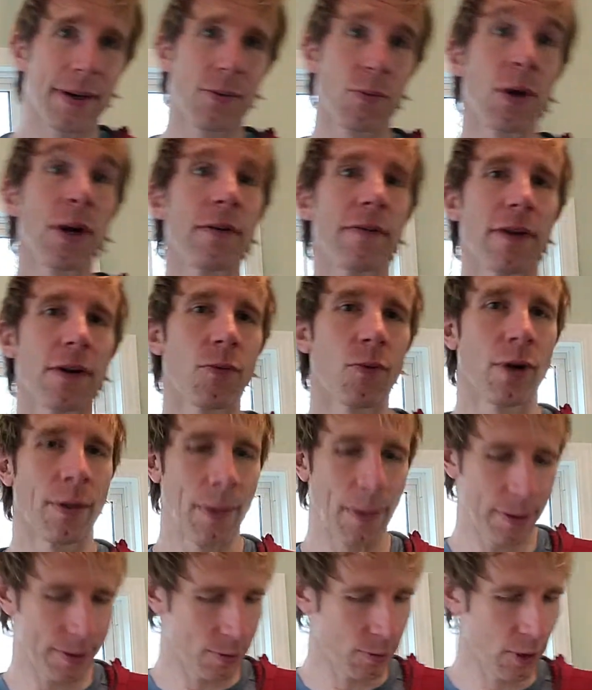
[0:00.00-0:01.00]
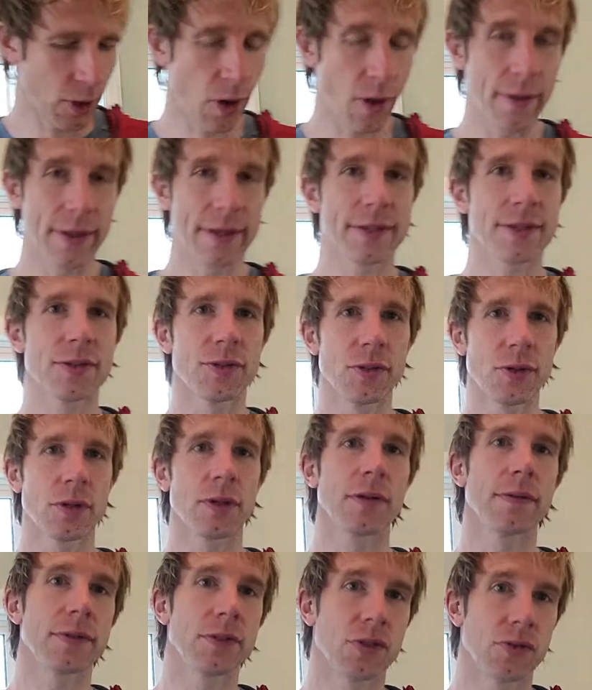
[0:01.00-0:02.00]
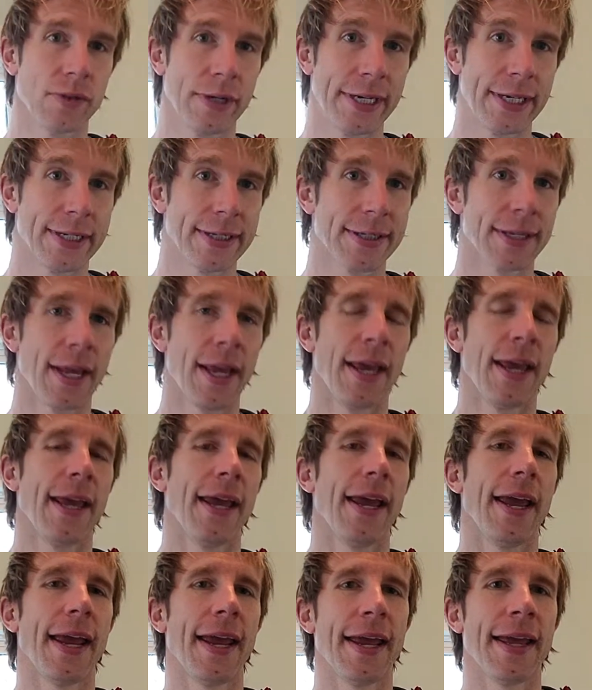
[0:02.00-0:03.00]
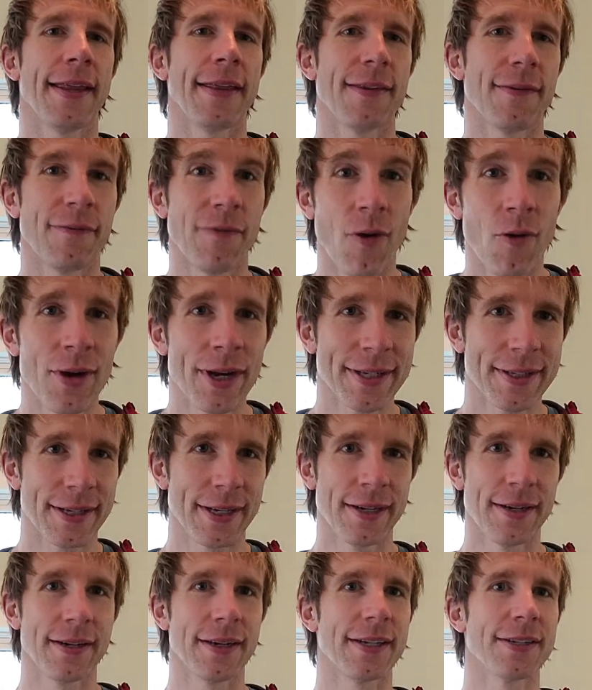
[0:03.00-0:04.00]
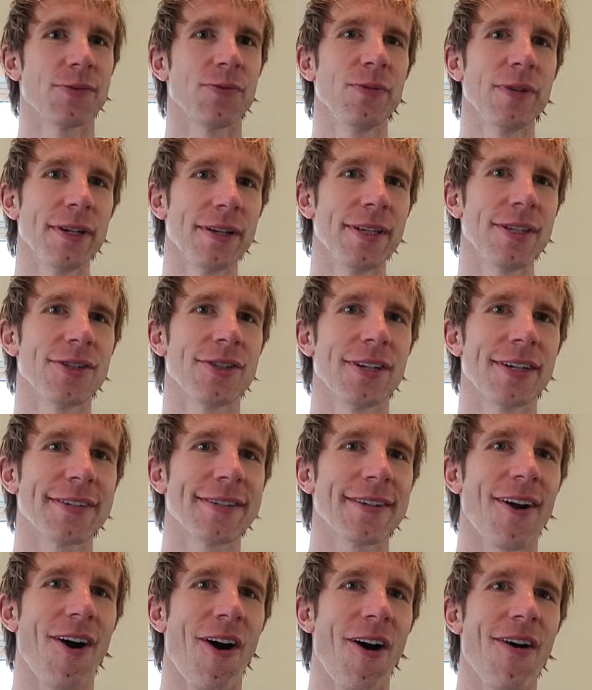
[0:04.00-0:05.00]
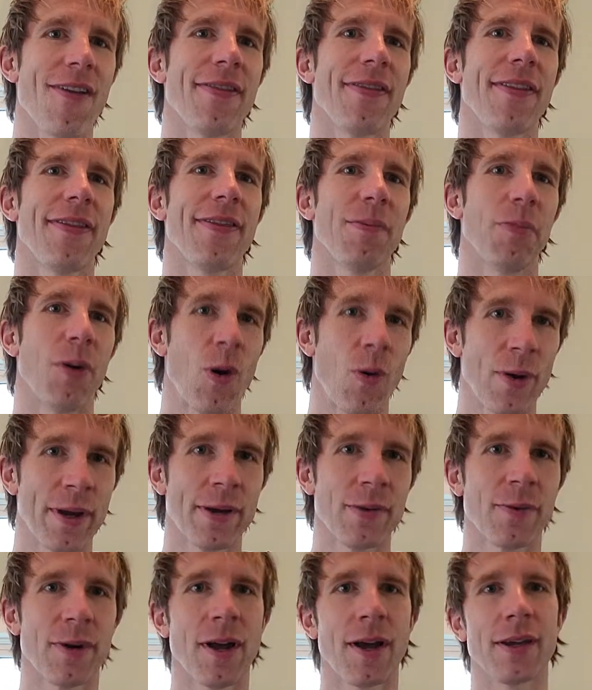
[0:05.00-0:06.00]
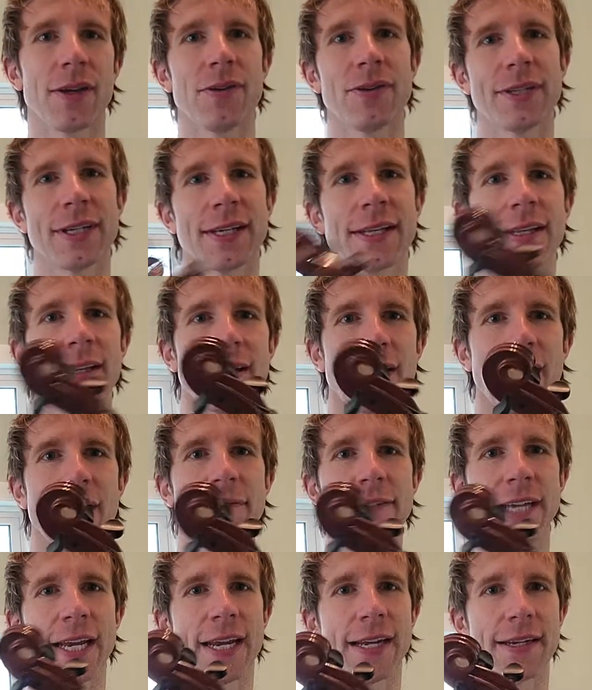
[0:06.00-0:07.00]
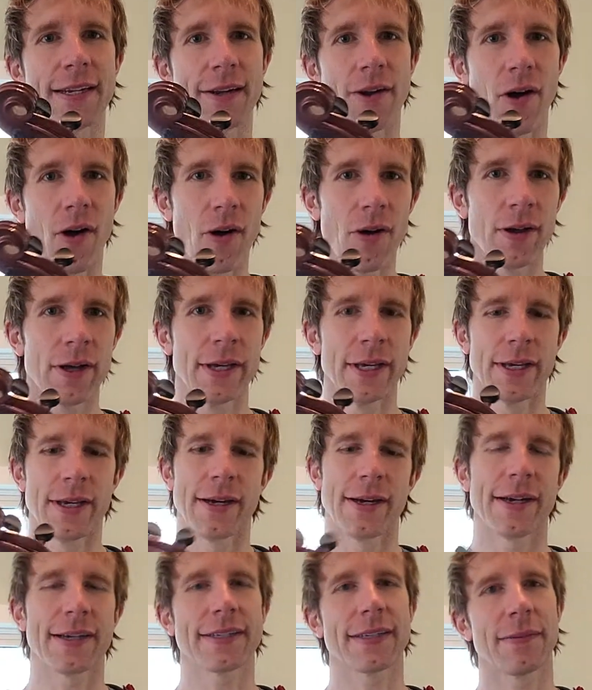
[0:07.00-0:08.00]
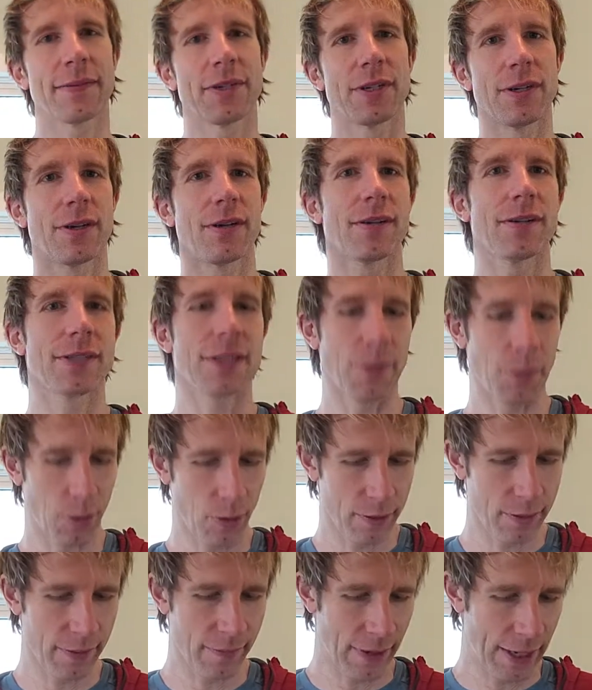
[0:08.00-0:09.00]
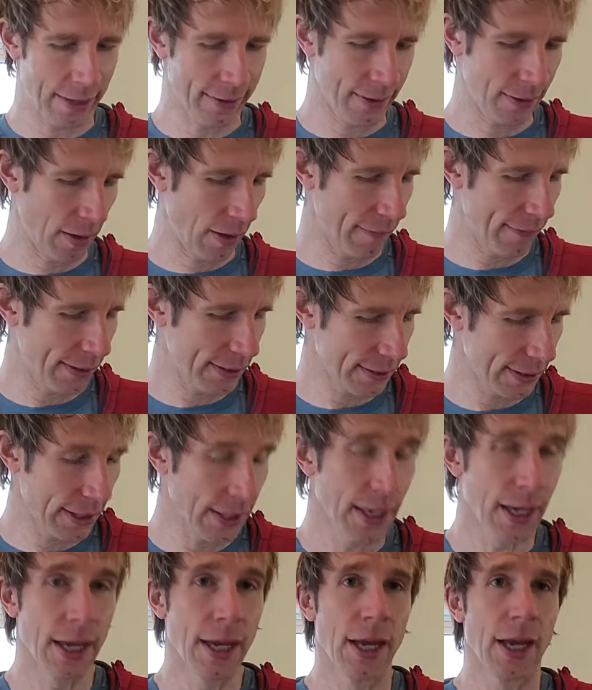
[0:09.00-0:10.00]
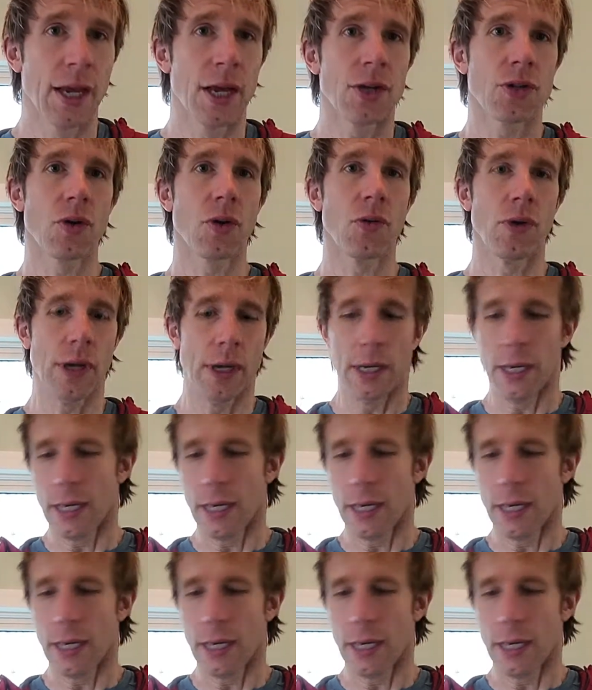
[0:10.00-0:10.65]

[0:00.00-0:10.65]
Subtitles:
one of our warm-ups, and we call this circle of strings. And the focus here is really just on the bowing. We're not using the left hand at all, except to support the violin, obviously. So